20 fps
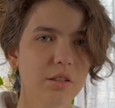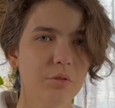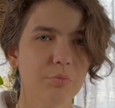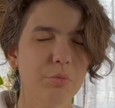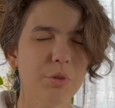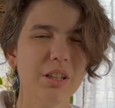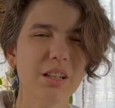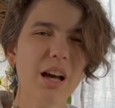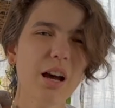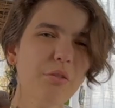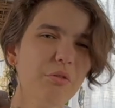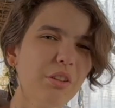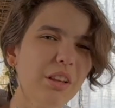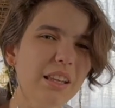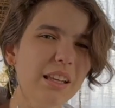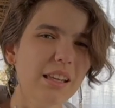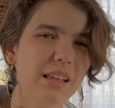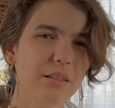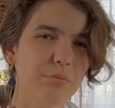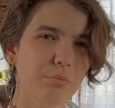but not
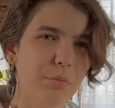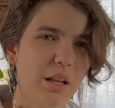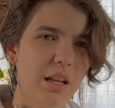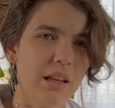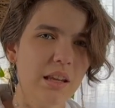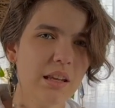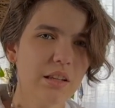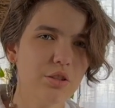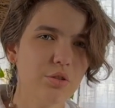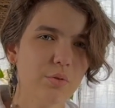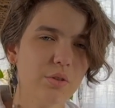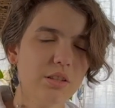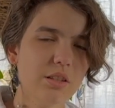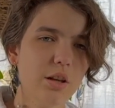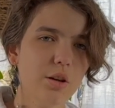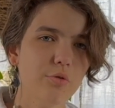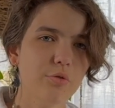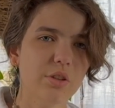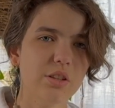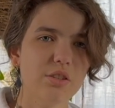really admitting it to
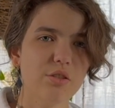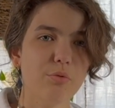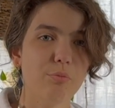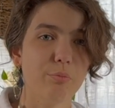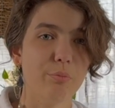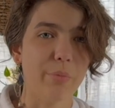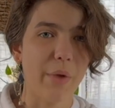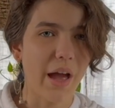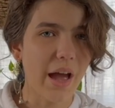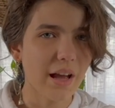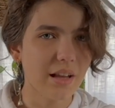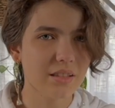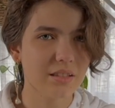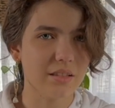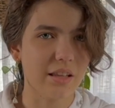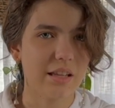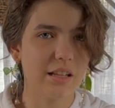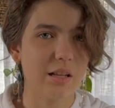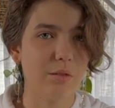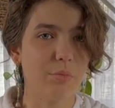herself, and so
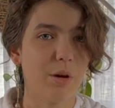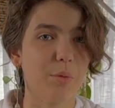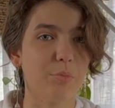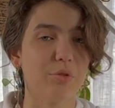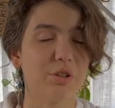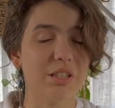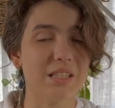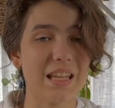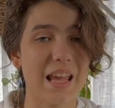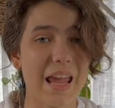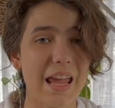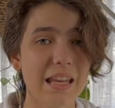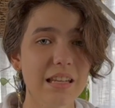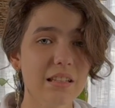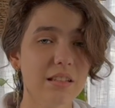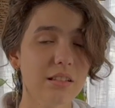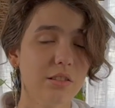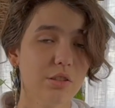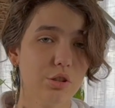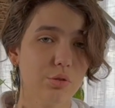backsliding by
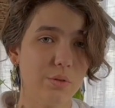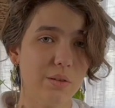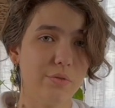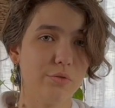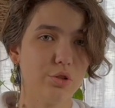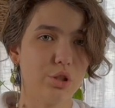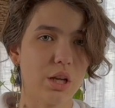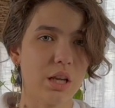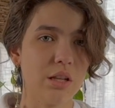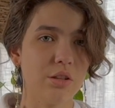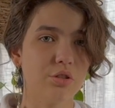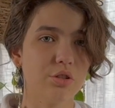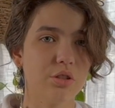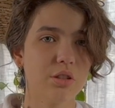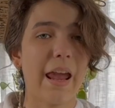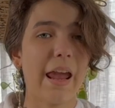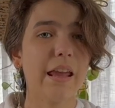pretending to have changed,